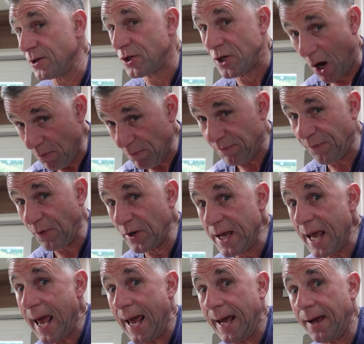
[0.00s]
don't
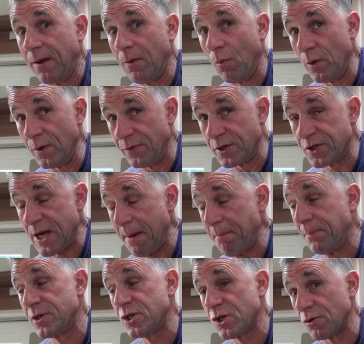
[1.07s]
forget, with the
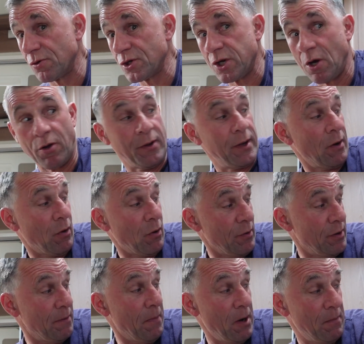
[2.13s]
temperatures like they are
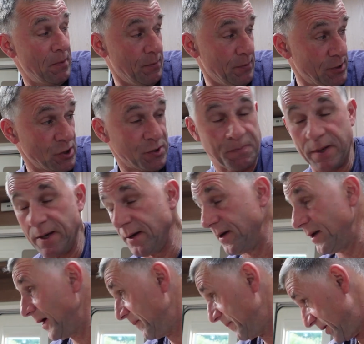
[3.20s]
at the moment, we've just been
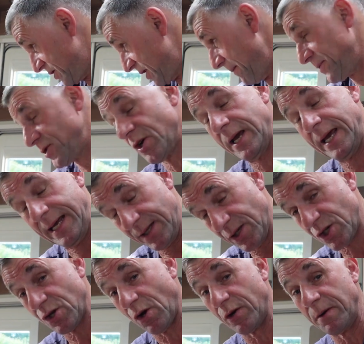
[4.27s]
the temperature
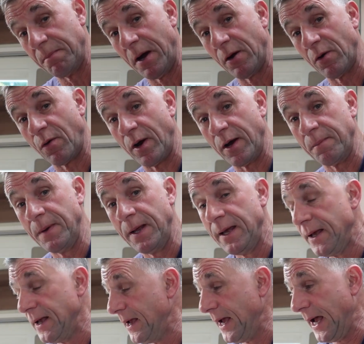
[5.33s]
inside the motorhome,
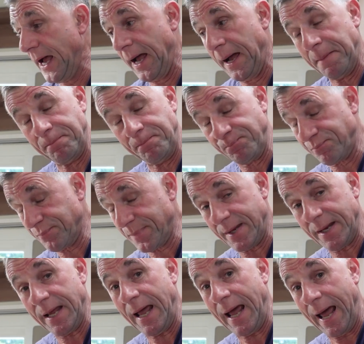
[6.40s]

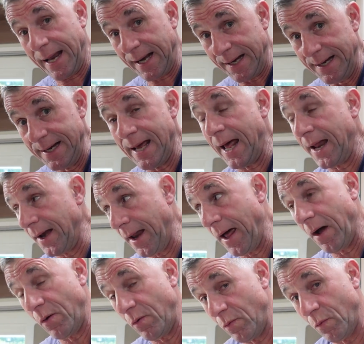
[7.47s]
and let
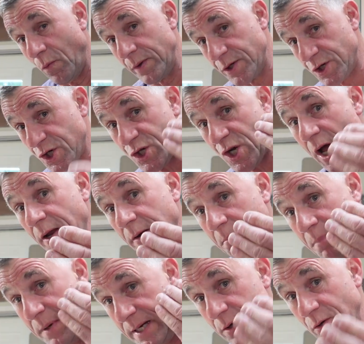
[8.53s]
alone with the sun
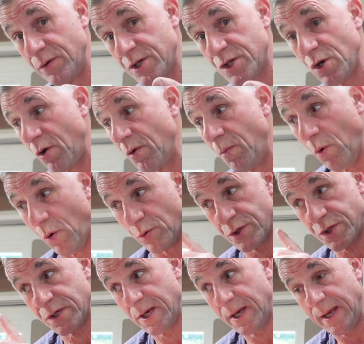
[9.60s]
beating on the
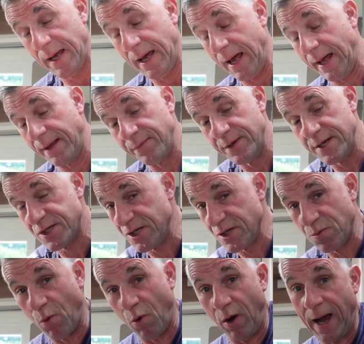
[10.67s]
sidewalls, and this
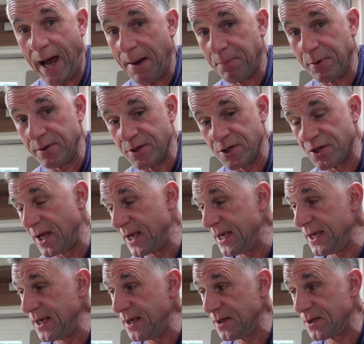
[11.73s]
is what happens.
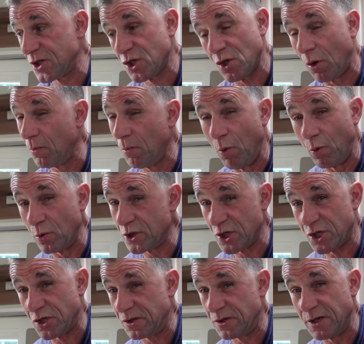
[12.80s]
The sidewall
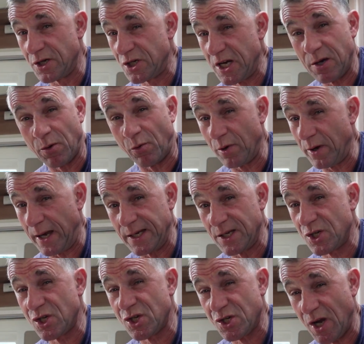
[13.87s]
just
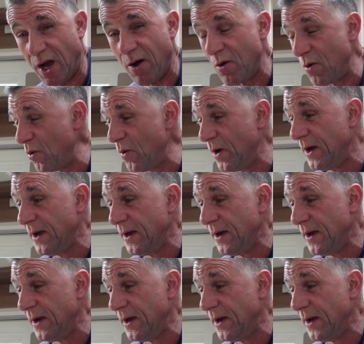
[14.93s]
deteriorates so